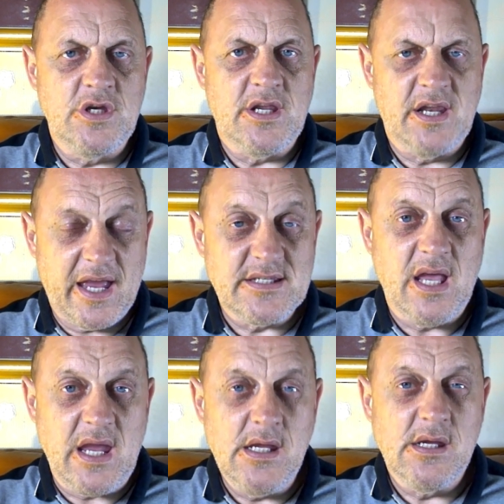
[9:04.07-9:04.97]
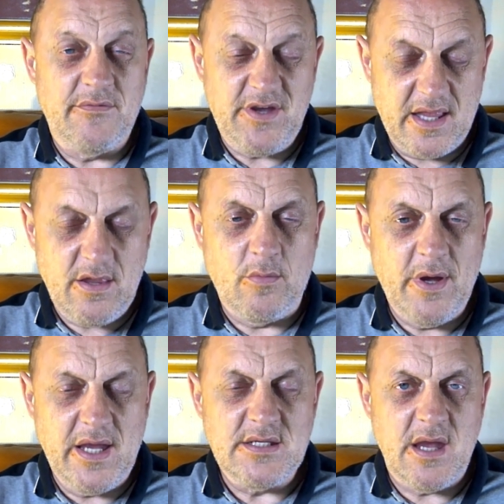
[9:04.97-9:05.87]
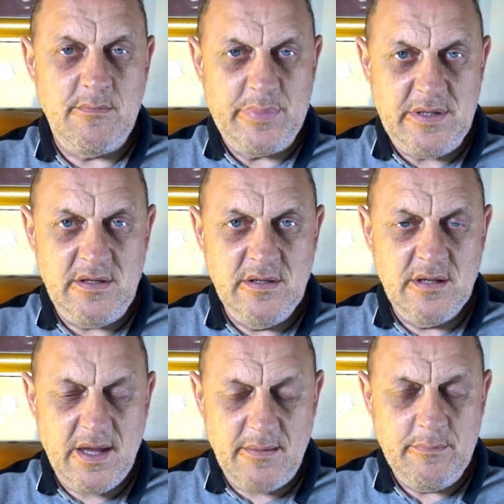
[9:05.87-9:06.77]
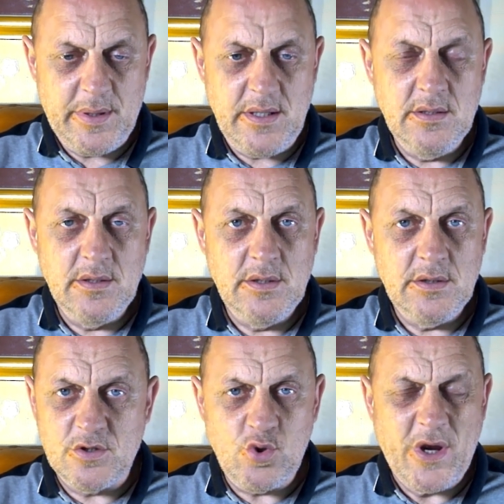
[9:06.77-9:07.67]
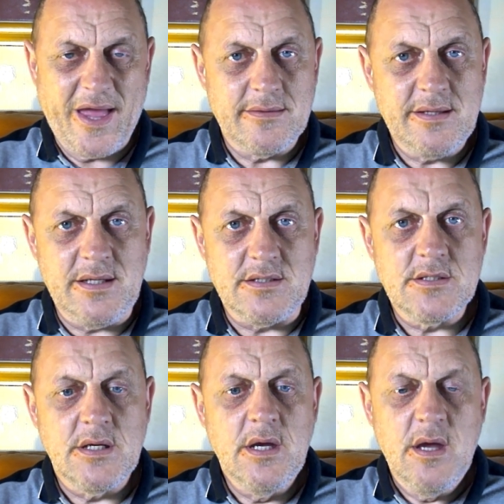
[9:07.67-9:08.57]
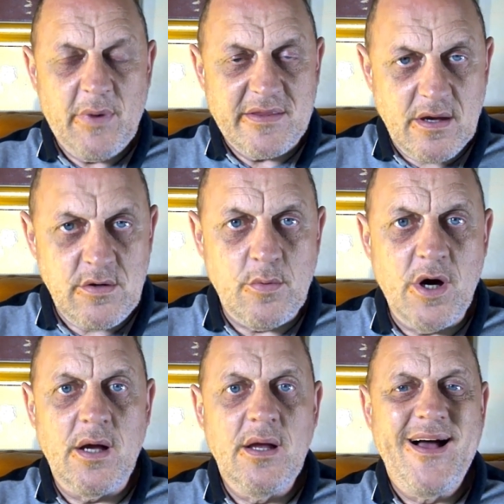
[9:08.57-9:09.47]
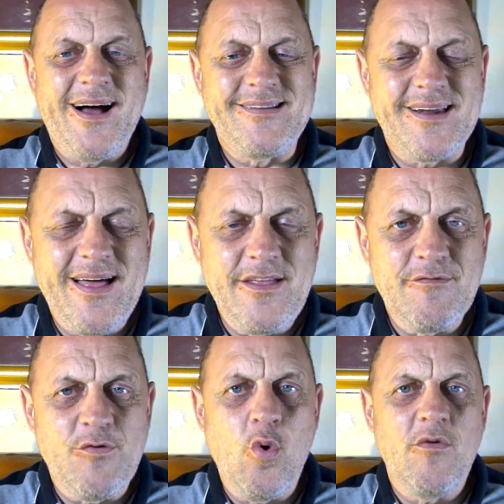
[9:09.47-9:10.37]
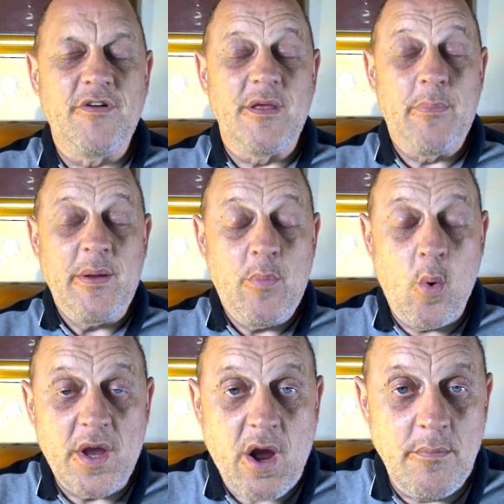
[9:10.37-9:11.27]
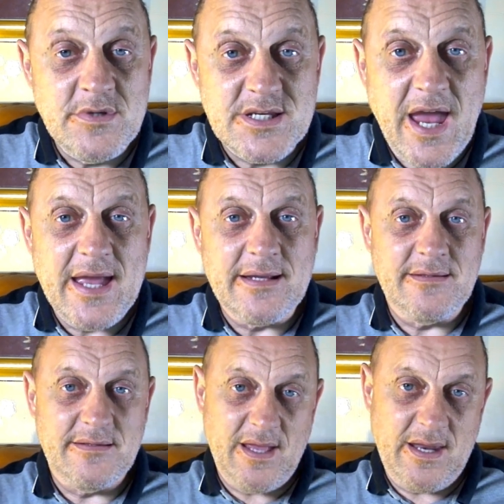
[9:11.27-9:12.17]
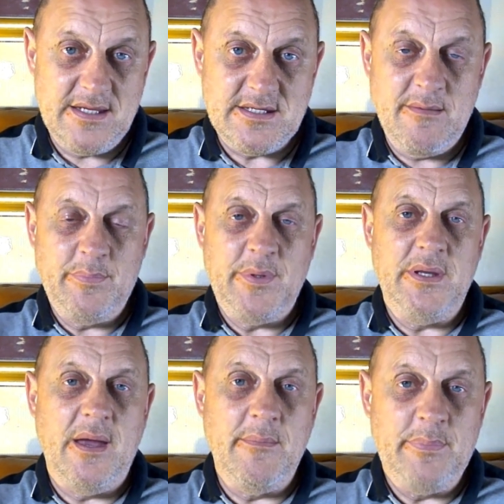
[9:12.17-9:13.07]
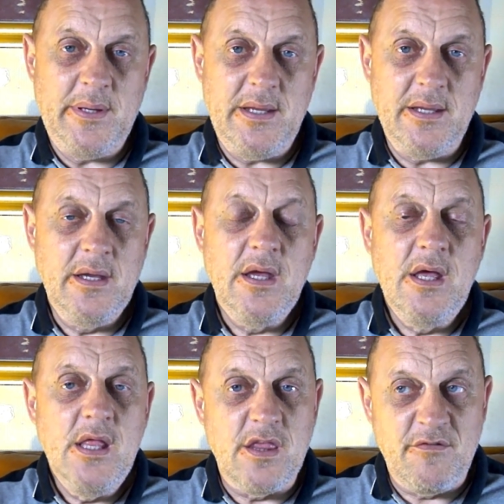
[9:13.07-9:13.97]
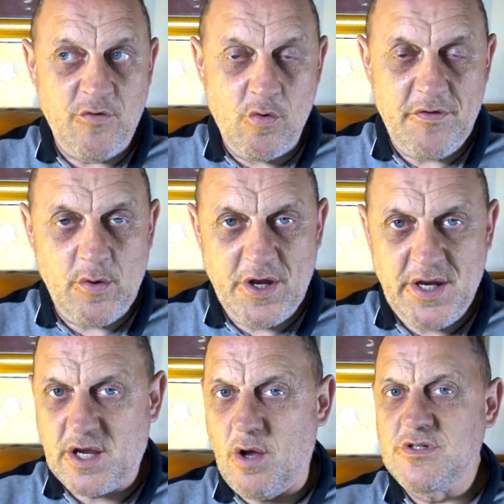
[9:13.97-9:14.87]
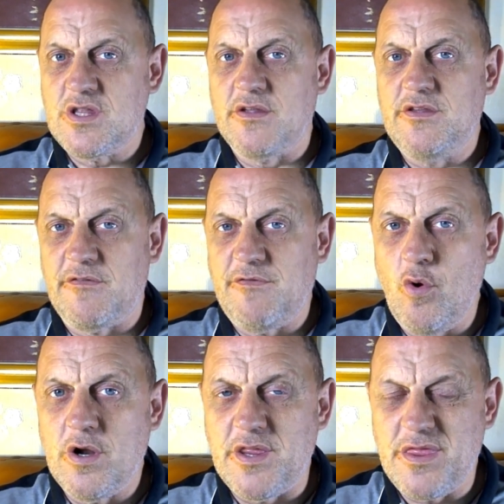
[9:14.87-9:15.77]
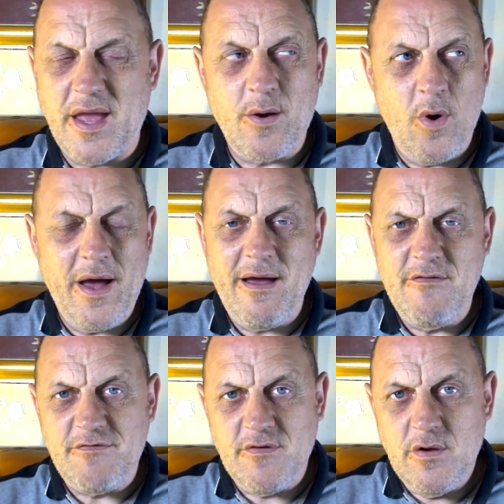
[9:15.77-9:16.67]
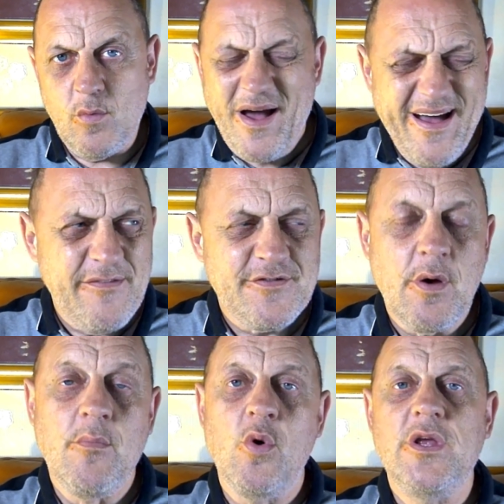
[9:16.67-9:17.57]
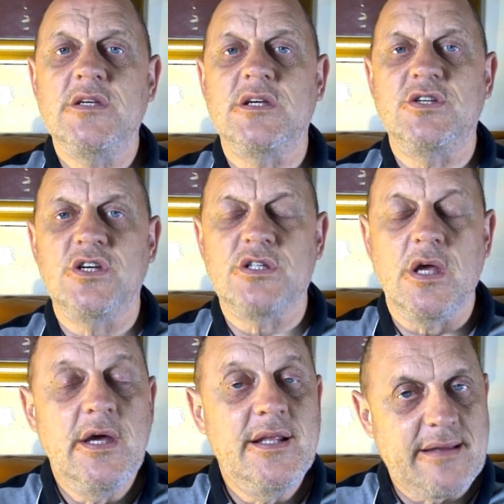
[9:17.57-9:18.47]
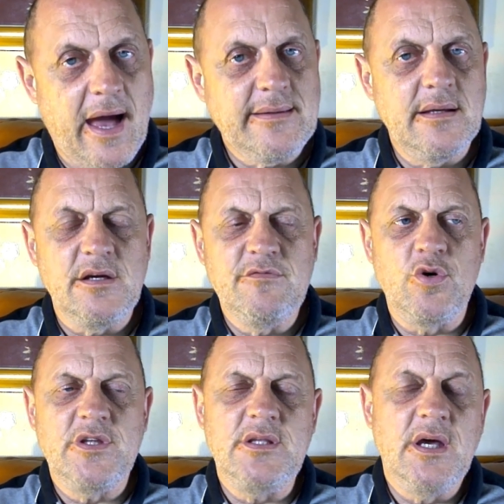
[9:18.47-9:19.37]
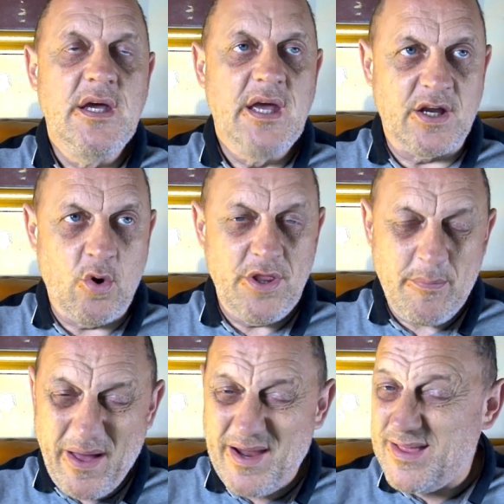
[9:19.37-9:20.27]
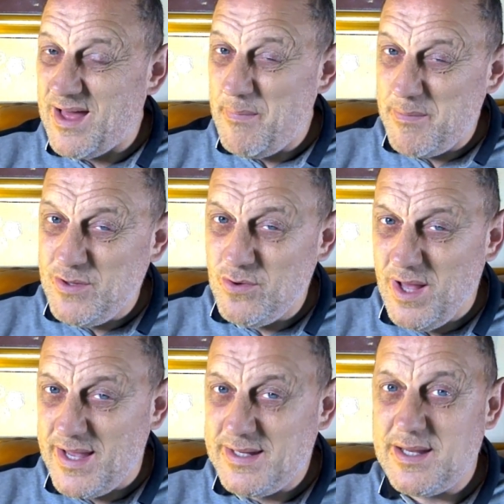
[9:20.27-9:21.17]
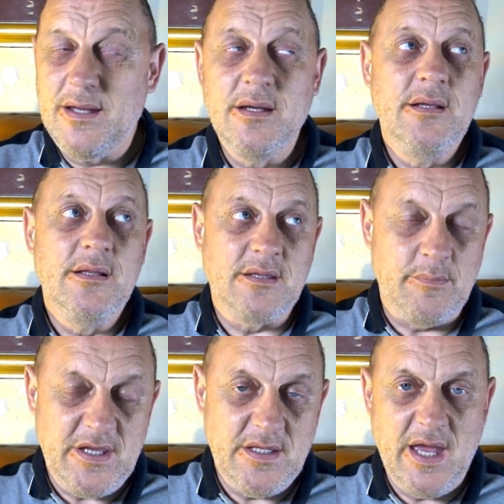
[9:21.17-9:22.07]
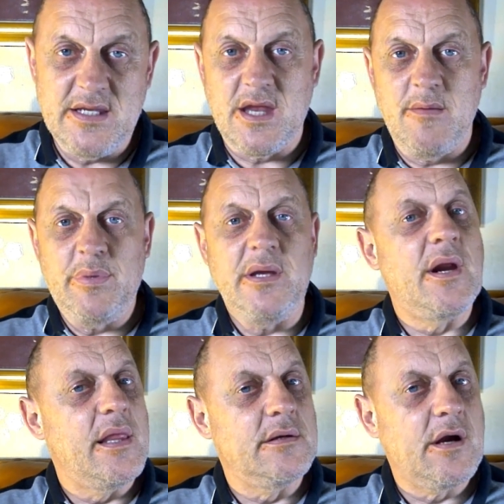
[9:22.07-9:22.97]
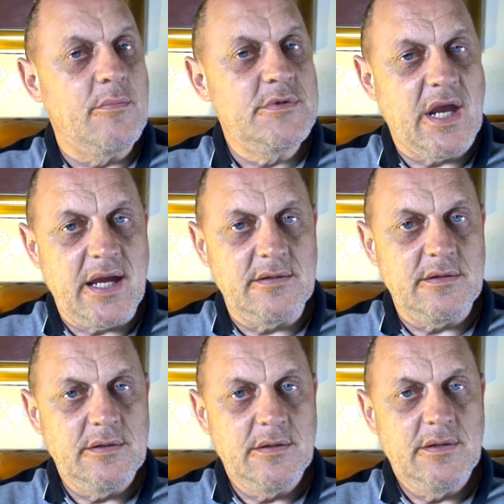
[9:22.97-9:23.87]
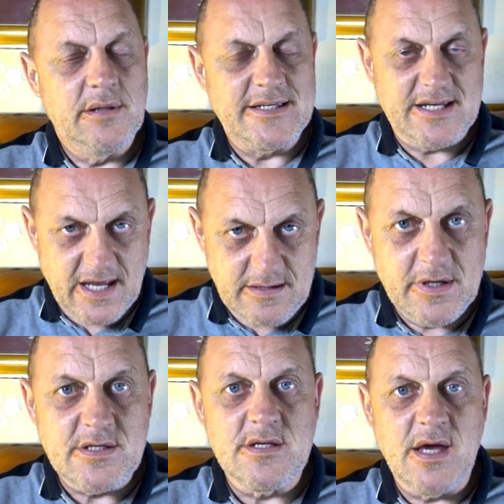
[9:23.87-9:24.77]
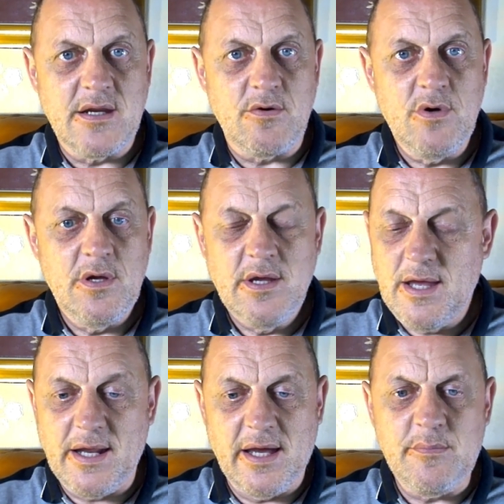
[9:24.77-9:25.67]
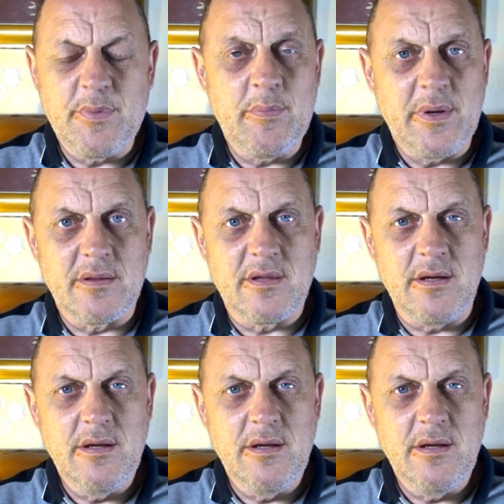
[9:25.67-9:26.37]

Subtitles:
the next day if you end up an SNP MP. There's no guarantees, but I tell you what, I'd rather vote for the people that come second to an SNP MP than vote for the one that comes third or fourth and think, what if some Morias had just tactically voted and got the party that I maybe don't like to beat the SNP rather than come second. That's a nightmare scenario, and I ain't prepared to